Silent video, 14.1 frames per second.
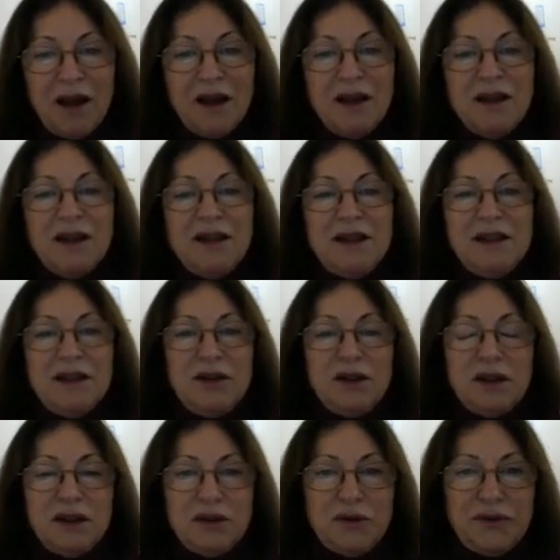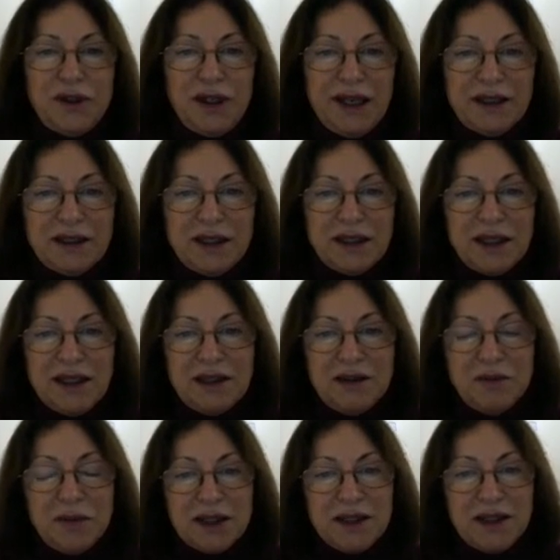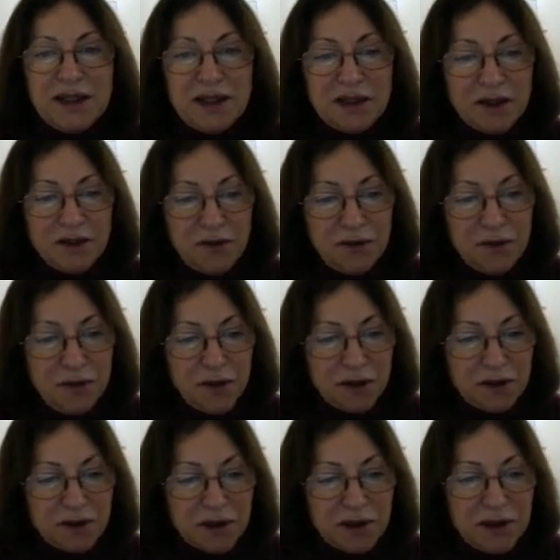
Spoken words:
of electric and magnetic field.